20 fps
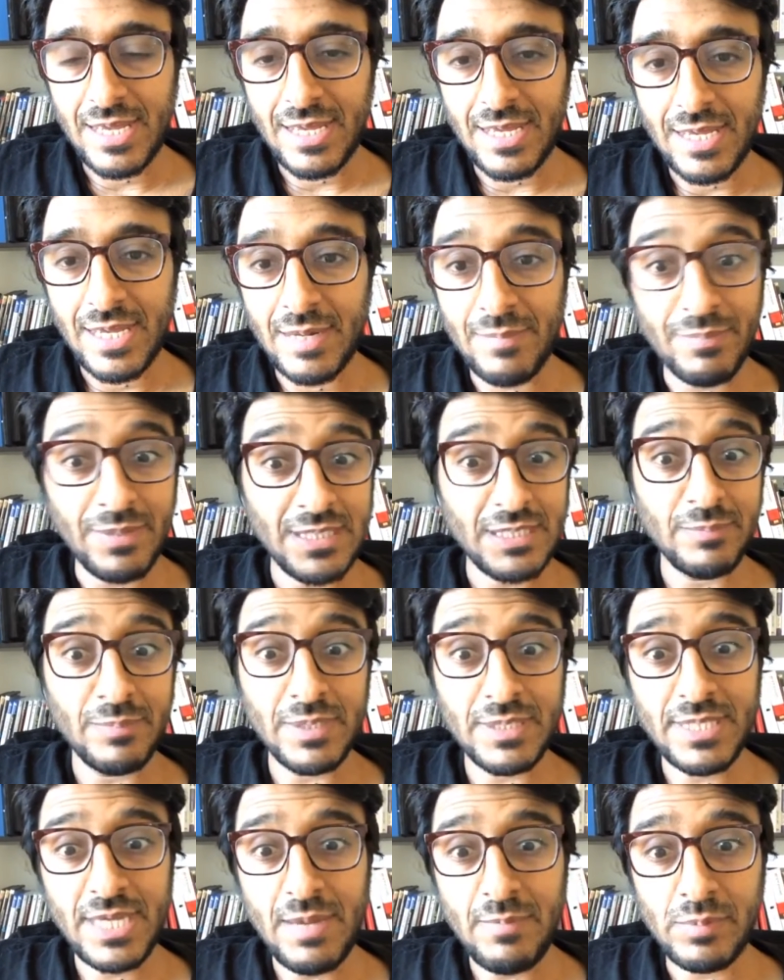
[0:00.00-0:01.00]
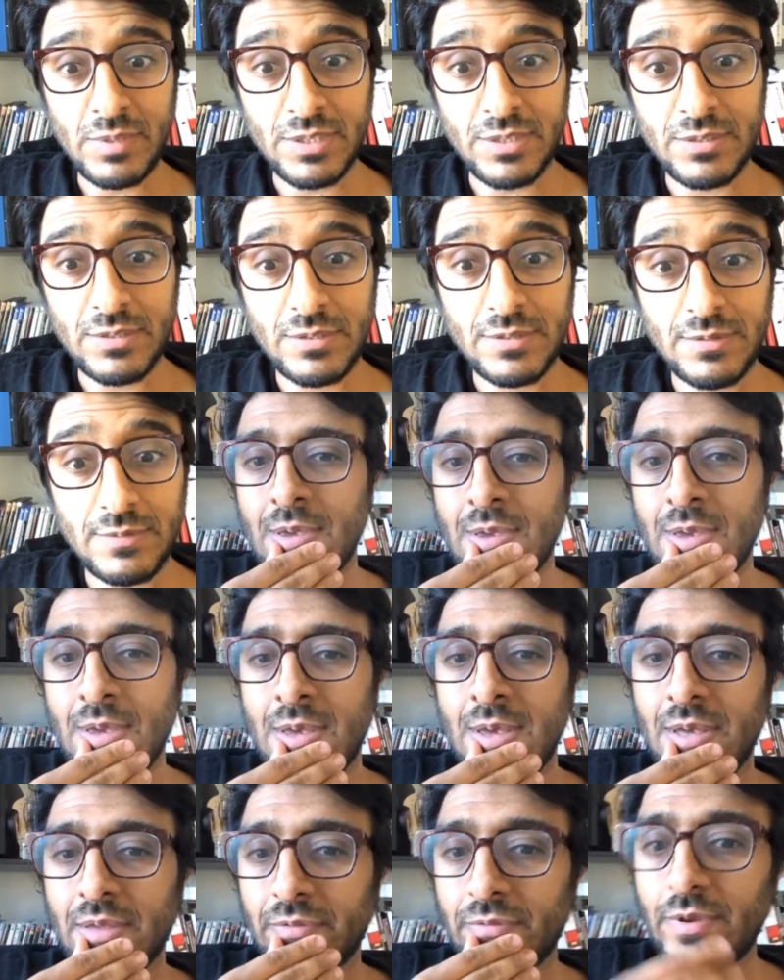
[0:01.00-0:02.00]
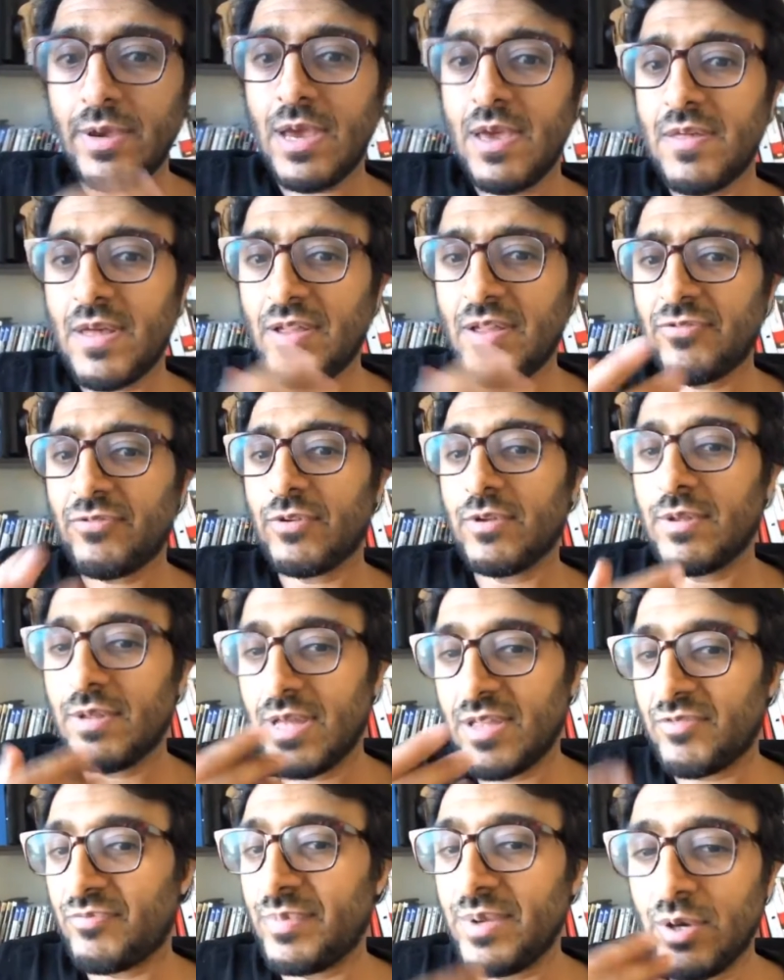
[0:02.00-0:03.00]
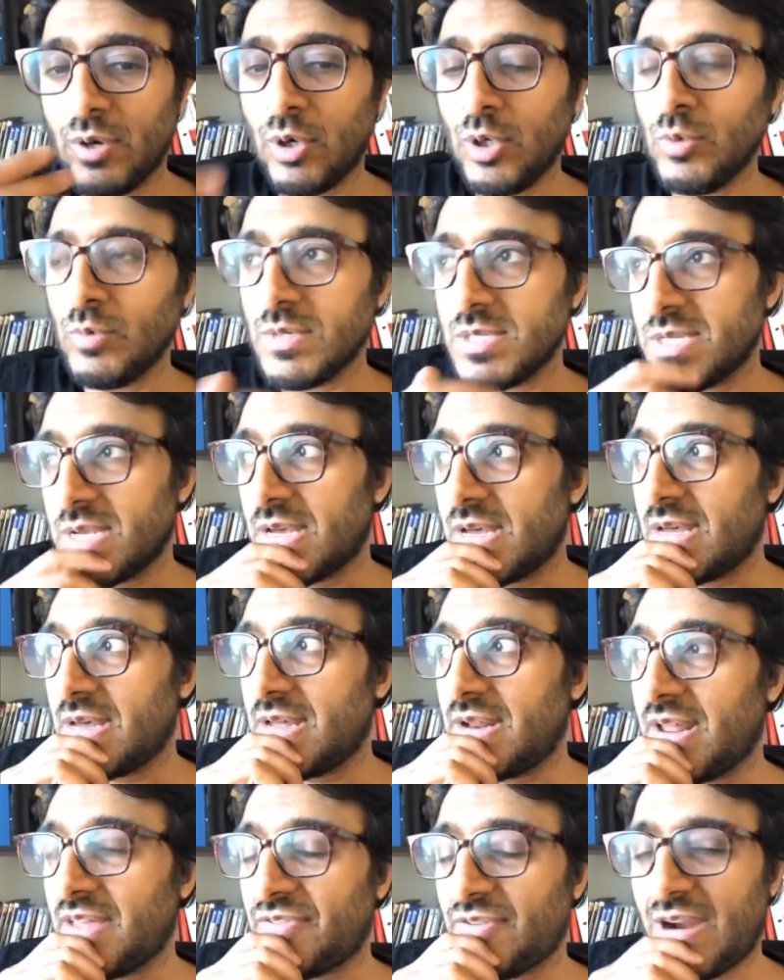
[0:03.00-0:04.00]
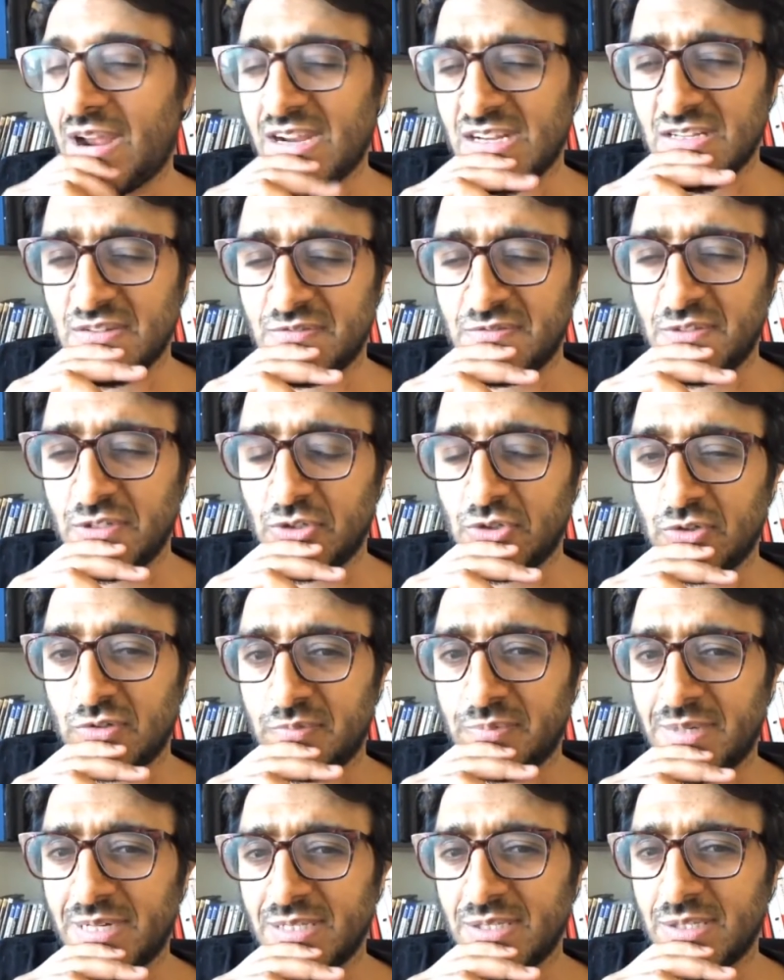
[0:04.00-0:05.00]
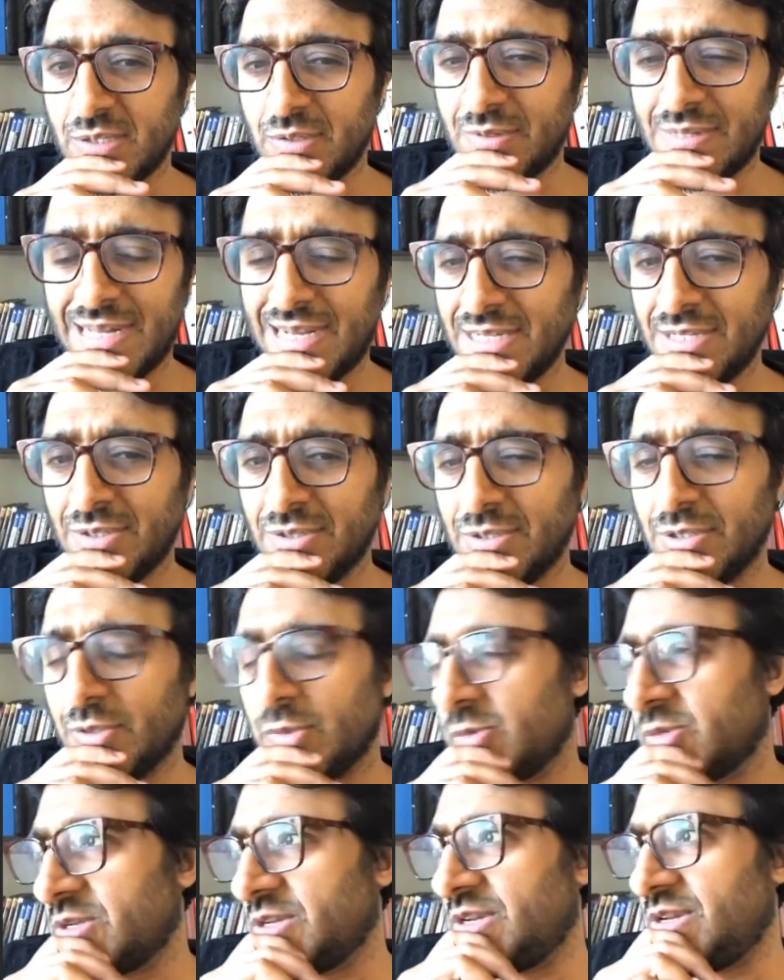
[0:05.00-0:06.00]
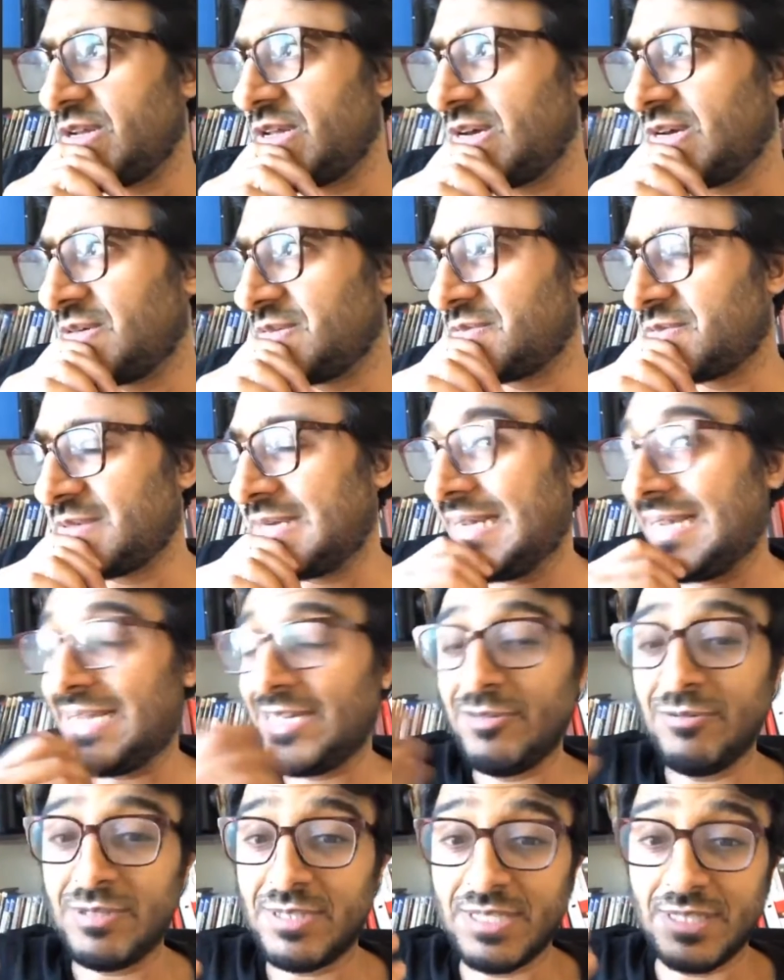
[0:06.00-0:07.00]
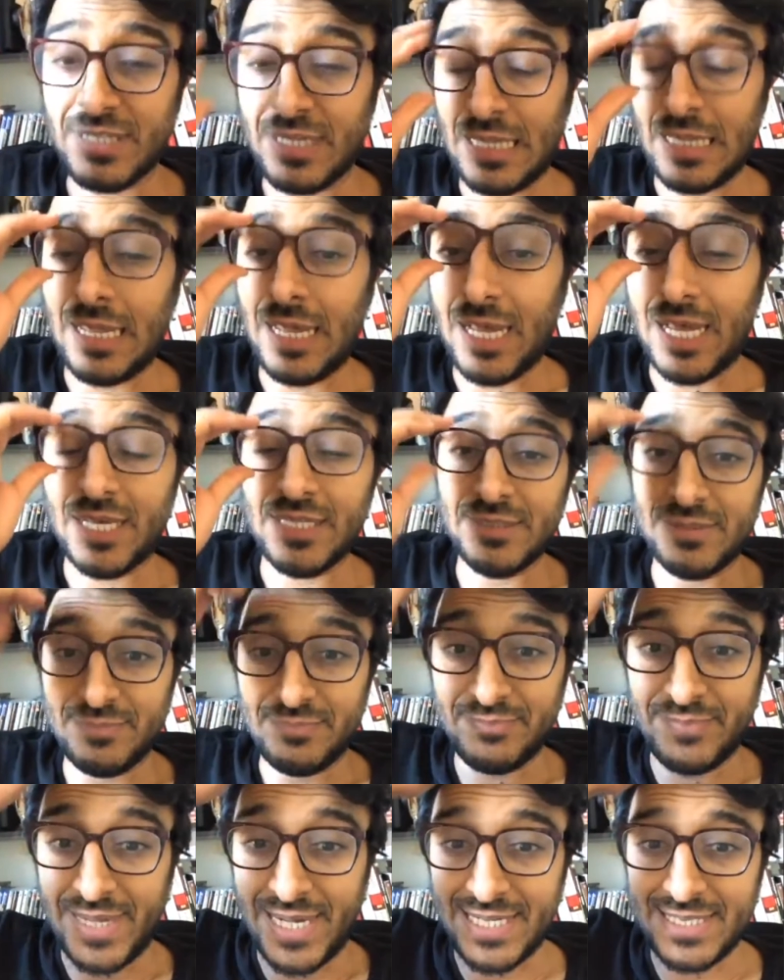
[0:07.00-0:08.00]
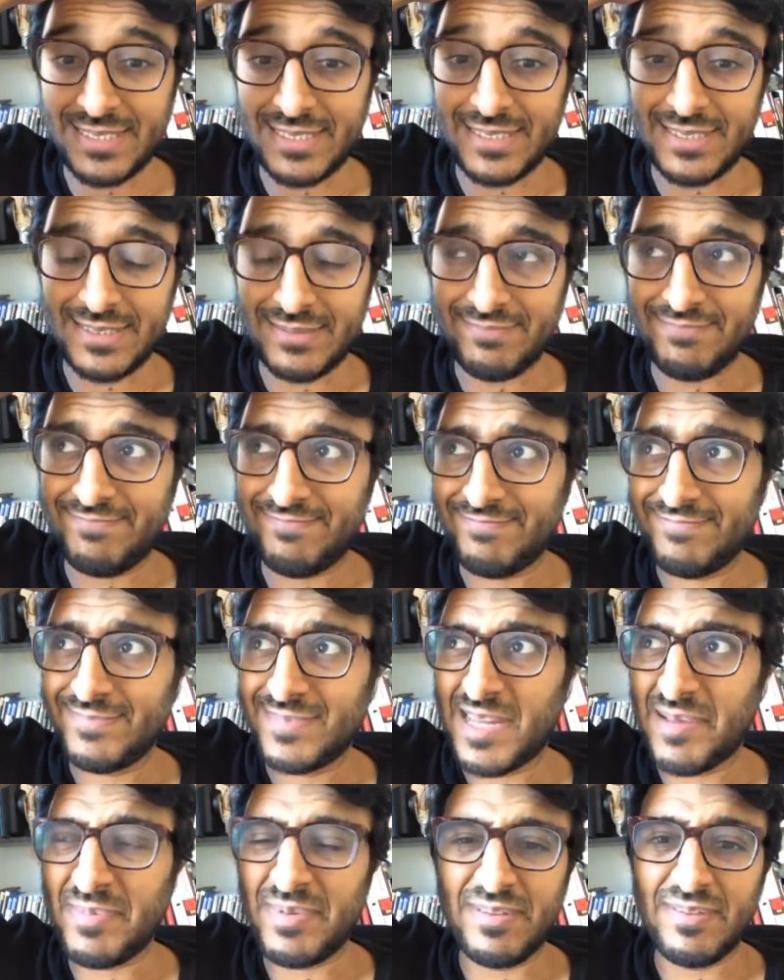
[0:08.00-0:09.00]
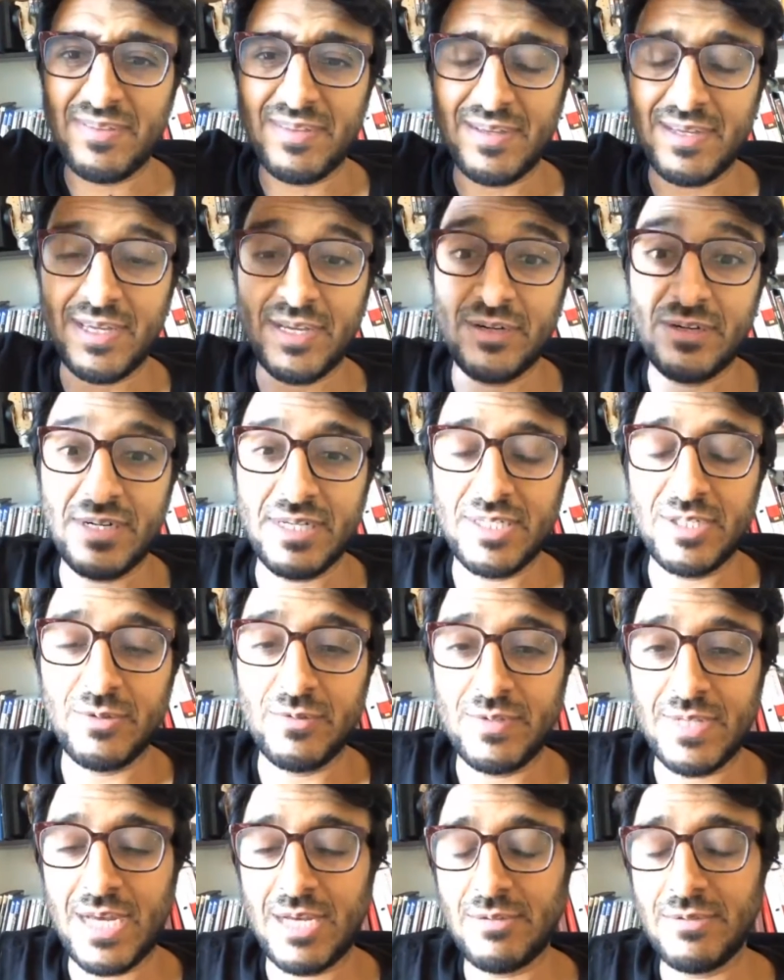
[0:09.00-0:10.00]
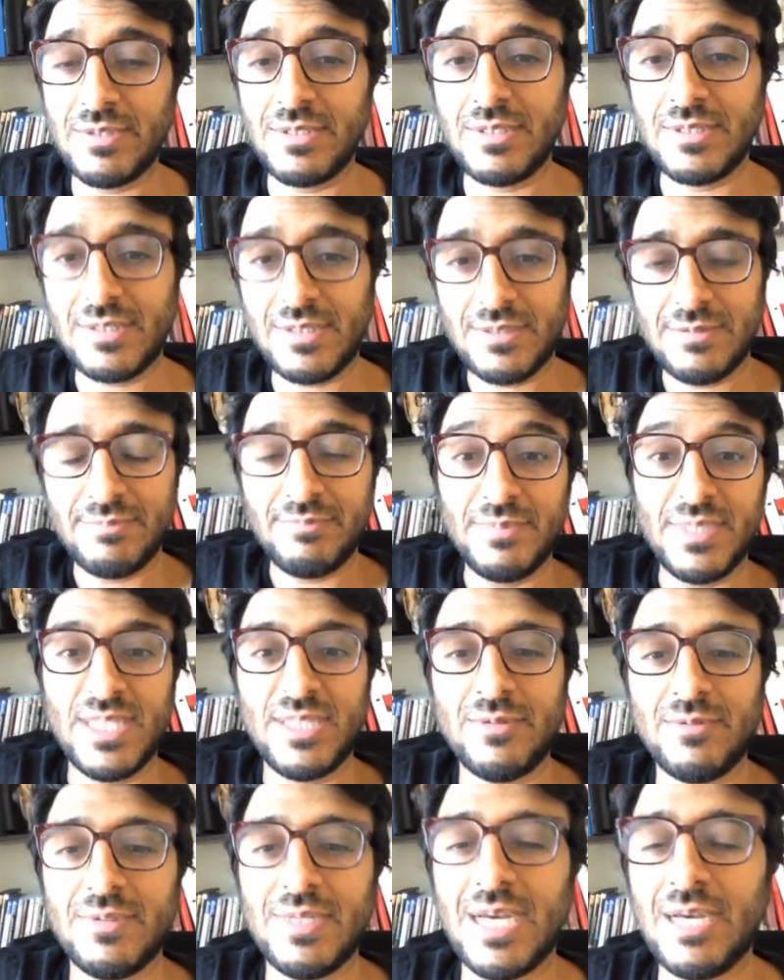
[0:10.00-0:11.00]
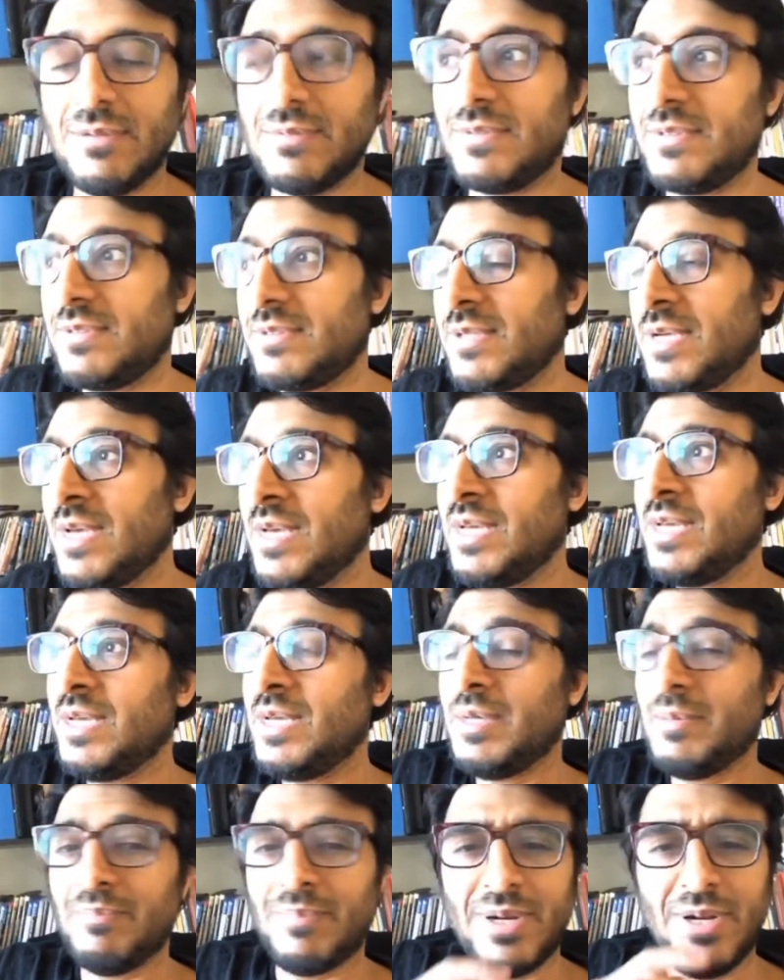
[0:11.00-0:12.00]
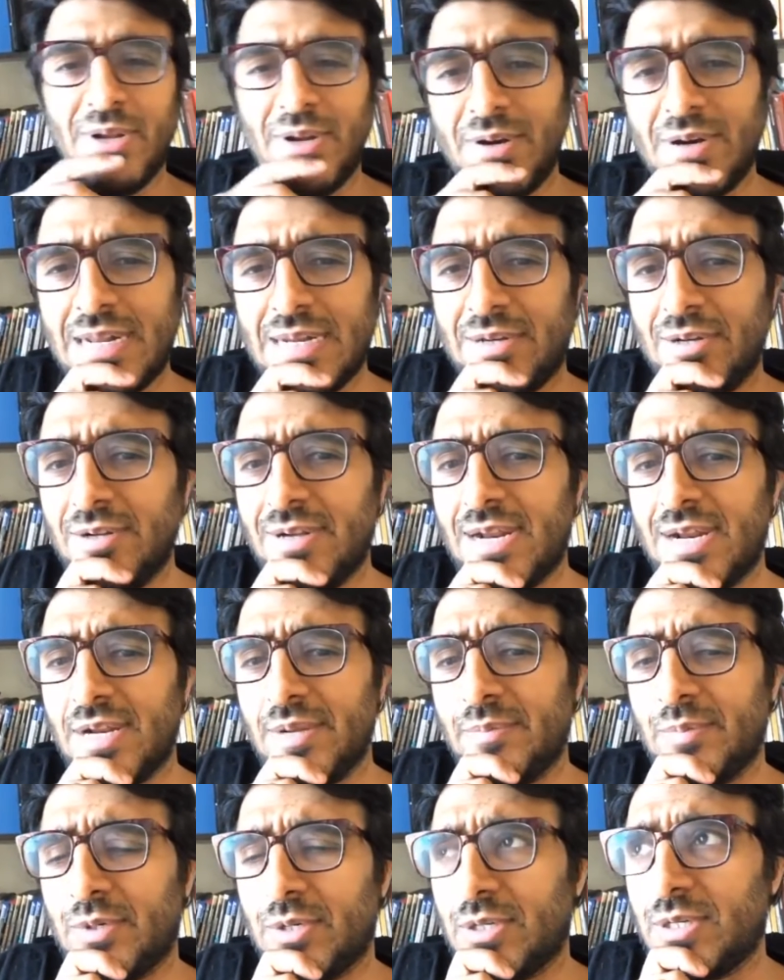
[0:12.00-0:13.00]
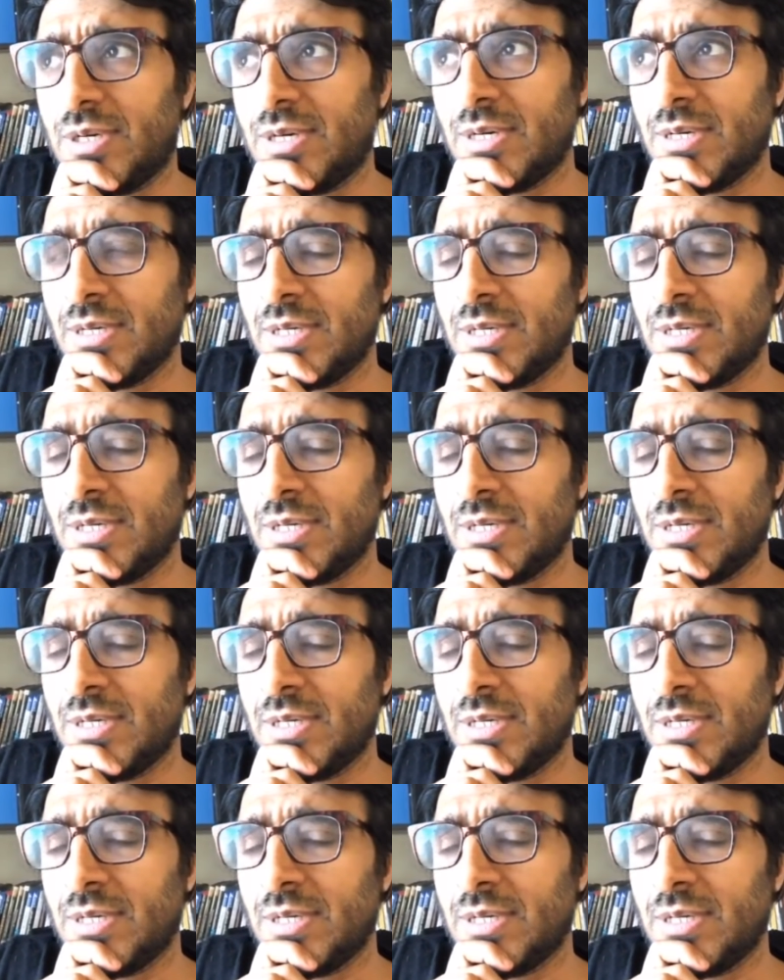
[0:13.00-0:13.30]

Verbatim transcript: in multiple tables. So yeah, that's that's been always a, an attractive feature of MySQL. I don't use it enough. I used it a lot back in, I mean, the early 2000s, mid 2000s, but not not anymore.